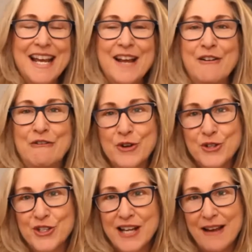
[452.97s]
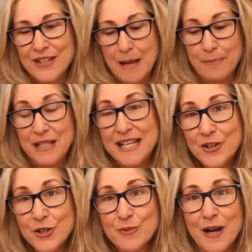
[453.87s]
versus having that
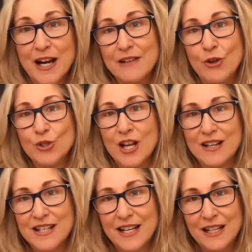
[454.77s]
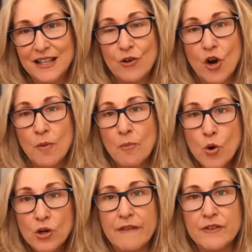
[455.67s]
beginner's mind of, hold on a second, there are
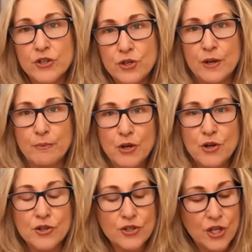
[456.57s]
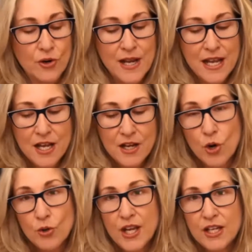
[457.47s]
more levers you can pull. So
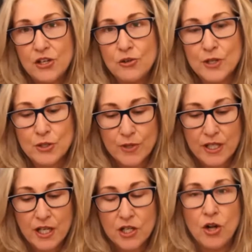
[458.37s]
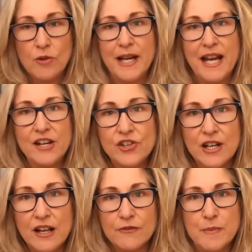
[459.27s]
Growth IQ was really a
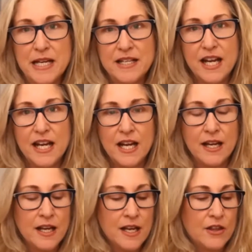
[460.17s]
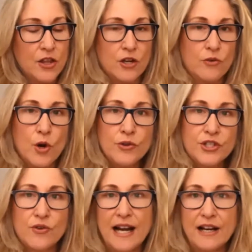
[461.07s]
culmination of me taking the growth
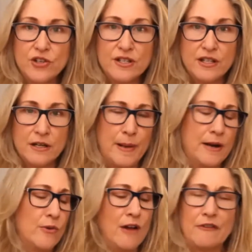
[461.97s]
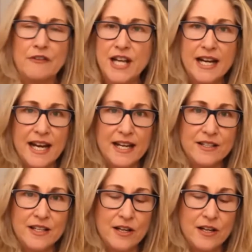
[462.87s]
strategies that have been around for decades.